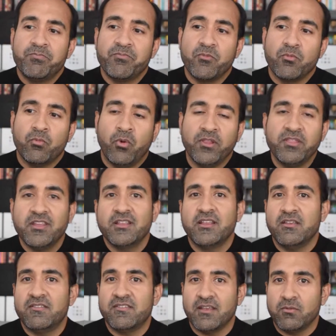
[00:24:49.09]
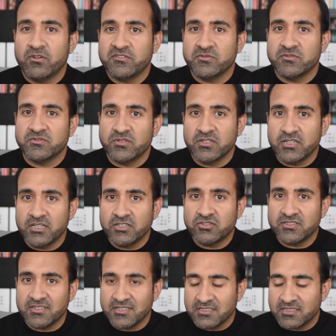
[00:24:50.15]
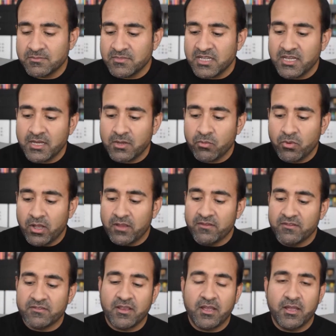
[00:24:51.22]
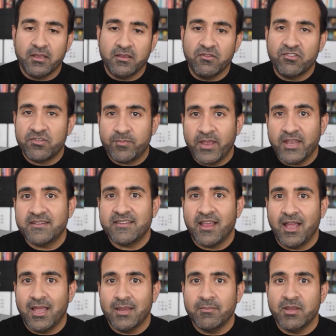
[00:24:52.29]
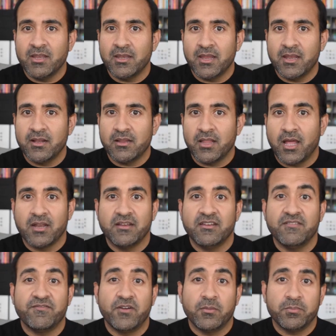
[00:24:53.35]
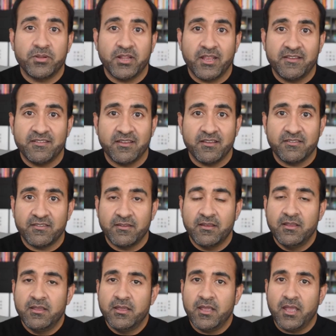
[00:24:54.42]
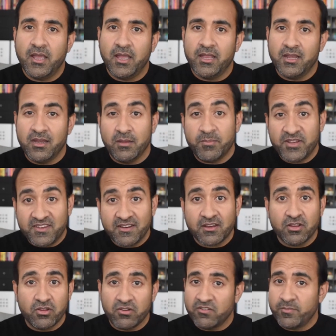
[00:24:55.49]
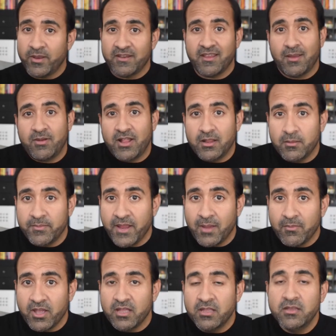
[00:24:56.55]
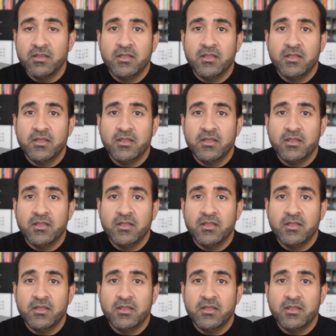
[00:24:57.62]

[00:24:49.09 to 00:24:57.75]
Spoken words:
one thing that you said, which was really interesting to me, was you spent time in a lot of different places. And in particular, you spent time in Alabama.